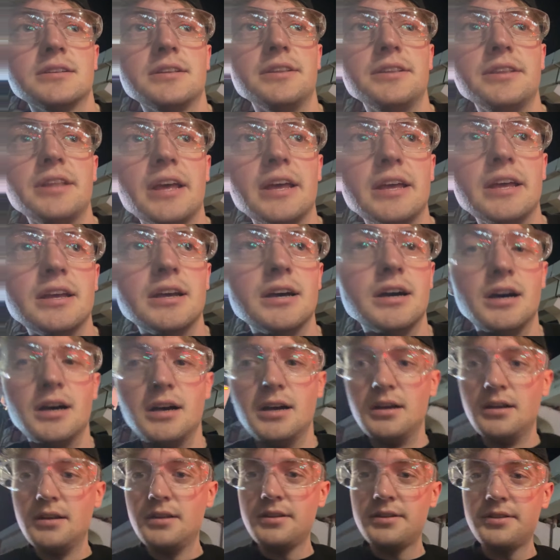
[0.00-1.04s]
they
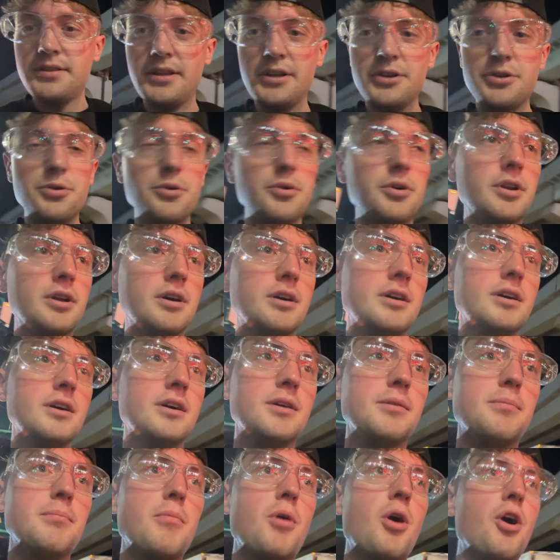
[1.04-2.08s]
uh, they doing a,
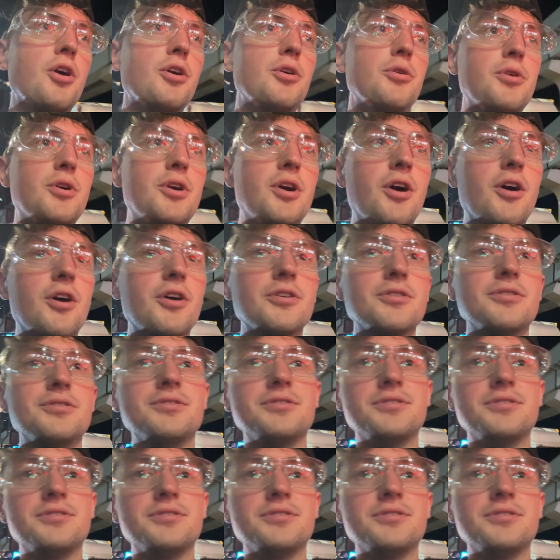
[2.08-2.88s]
a Mario Kart,